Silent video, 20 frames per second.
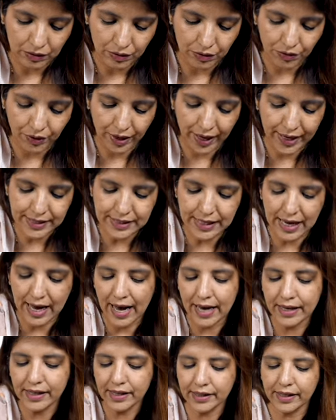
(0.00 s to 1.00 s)
Right,
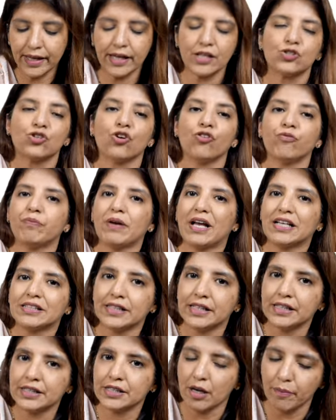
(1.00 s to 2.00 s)
and in case of
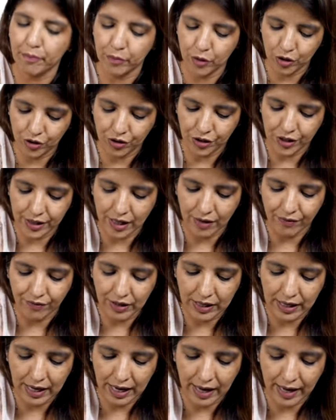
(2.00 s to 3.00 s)
placenta percreta,
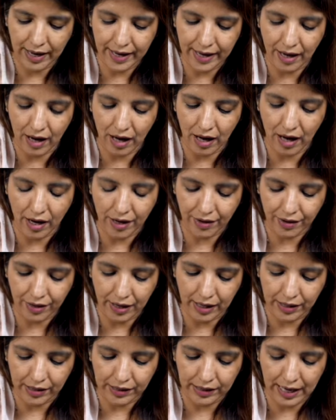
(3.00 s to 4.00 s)
villi are
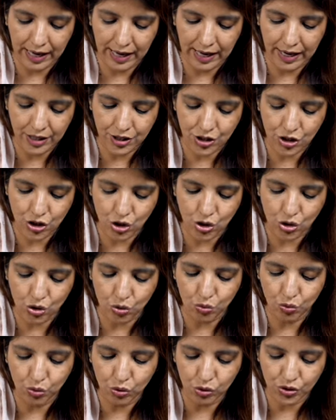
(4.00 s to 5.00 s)
attached
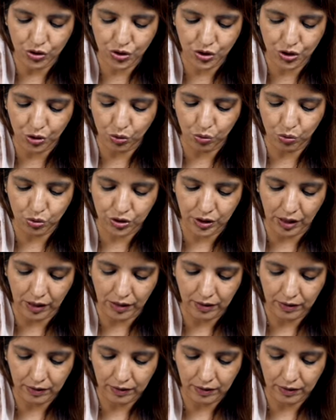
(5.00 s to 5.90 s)
to serosa.